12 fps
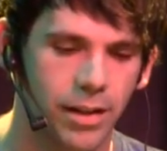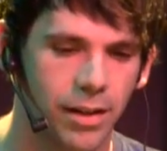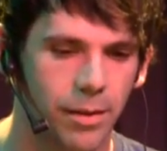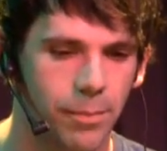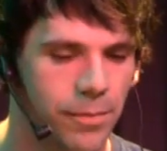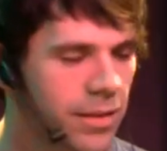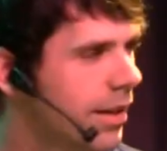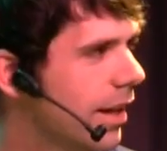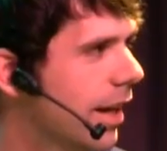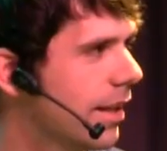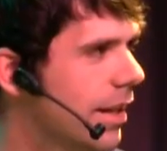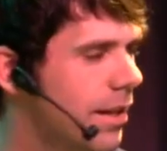
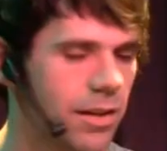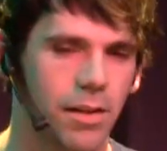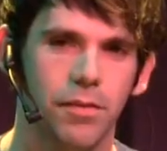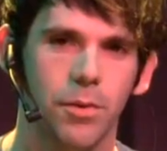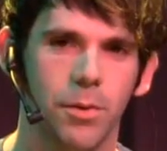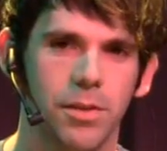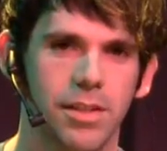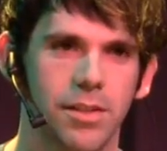And then, of course,